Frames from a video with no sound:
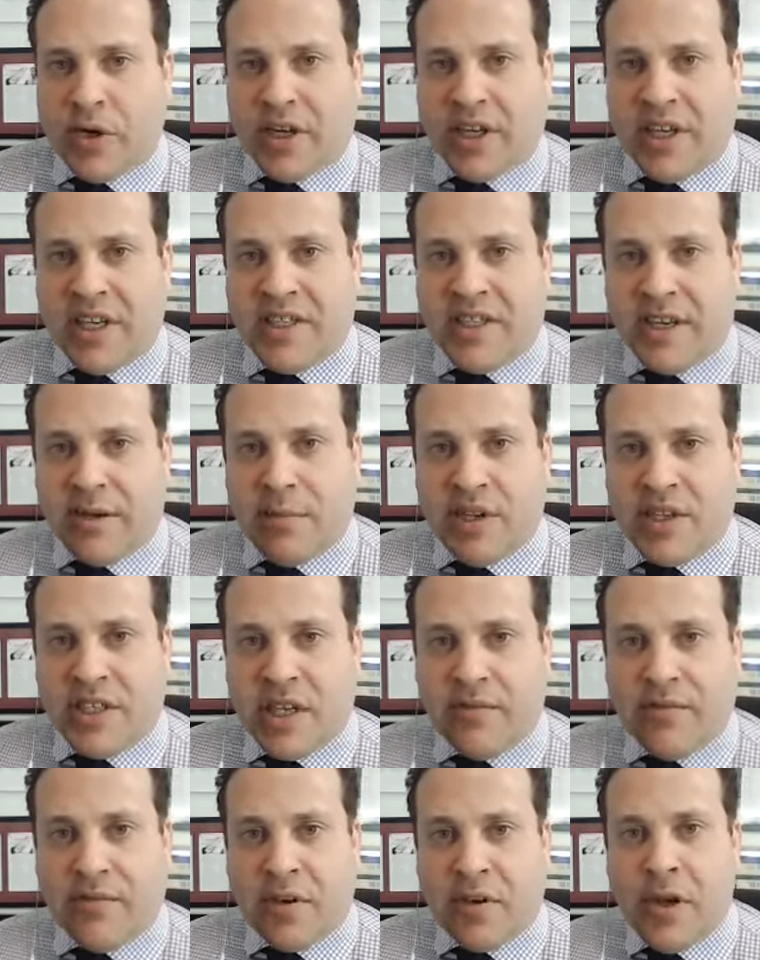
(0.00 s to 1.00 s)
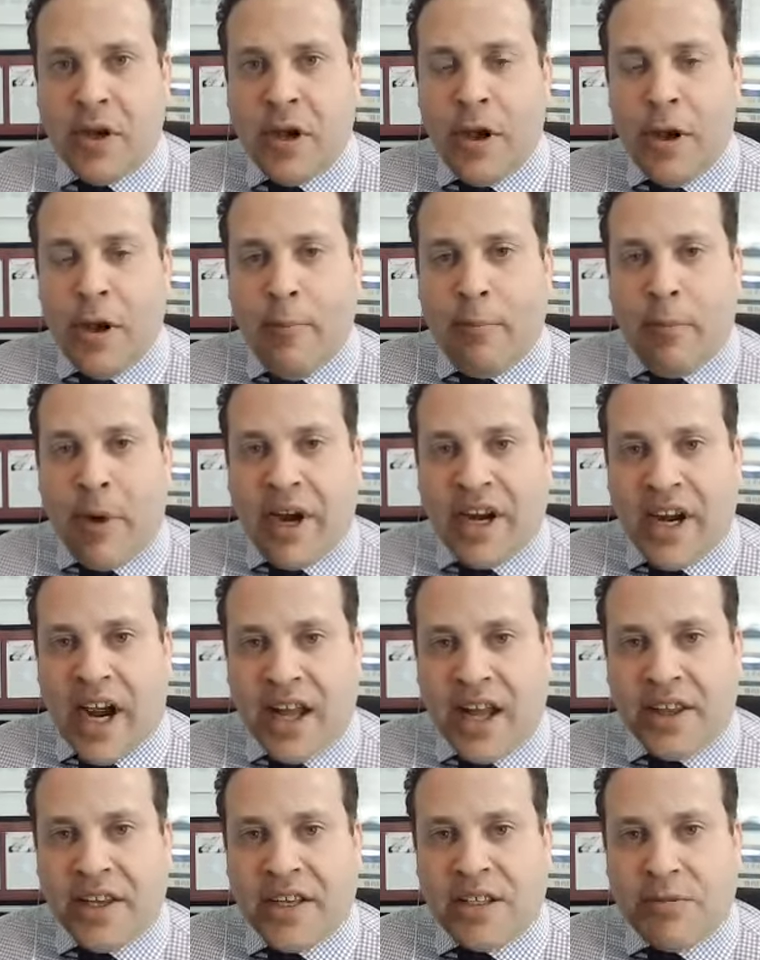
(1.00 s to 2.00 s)
And I said to myself, my
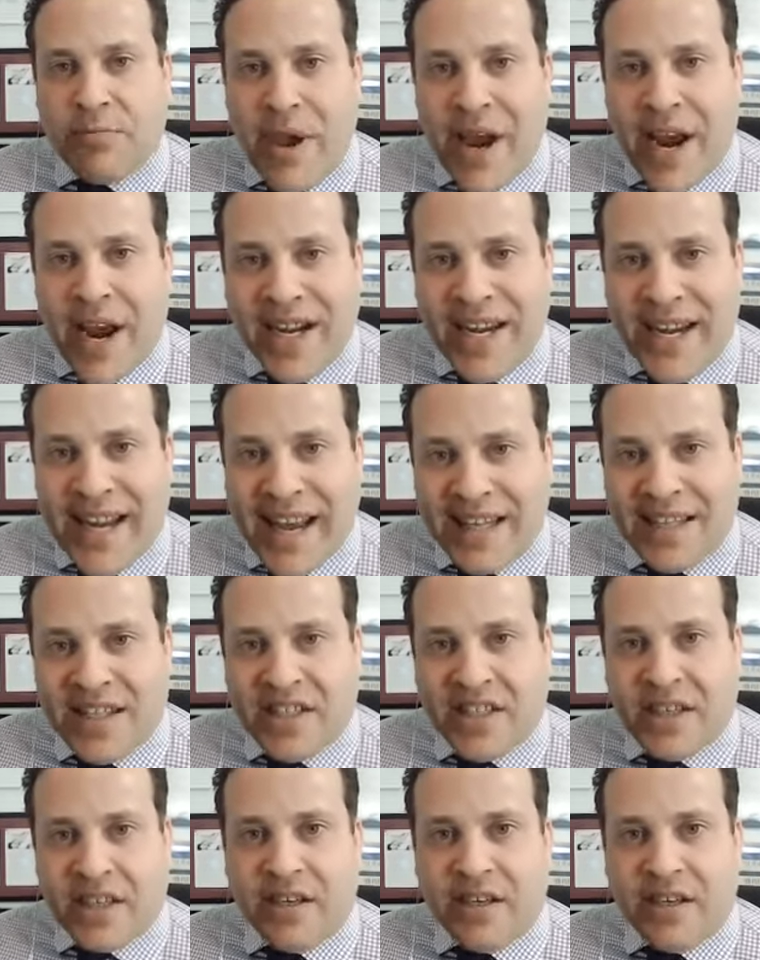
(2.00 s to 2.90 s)
God, this man gets it.